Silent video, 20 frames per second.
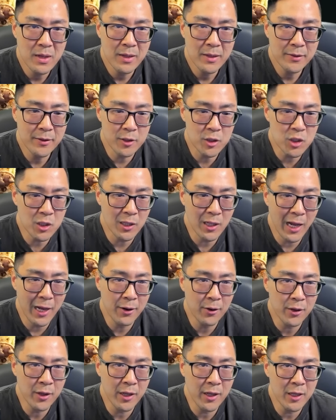There's
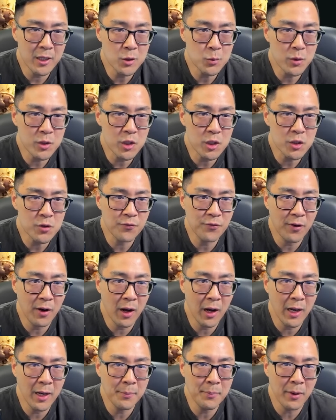Glider Kids, which is
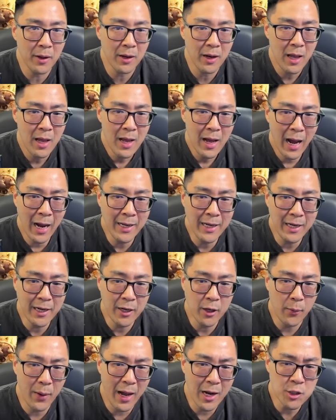fine, but I need
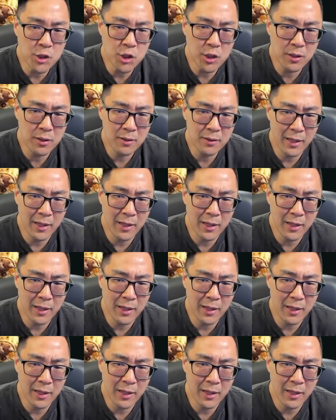interaction.